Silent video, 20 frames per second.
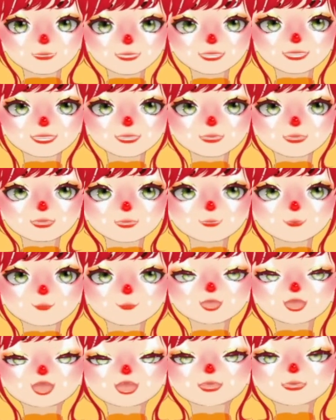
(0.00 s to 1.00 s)
and
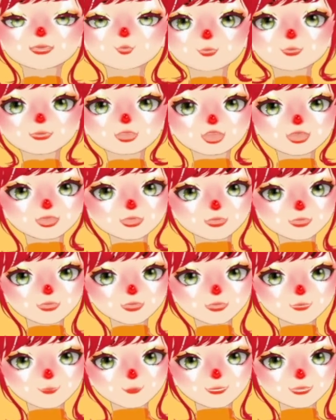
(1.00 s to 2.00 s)
I do know
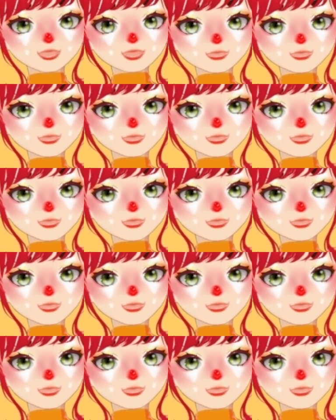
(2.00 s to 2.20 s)
her fairly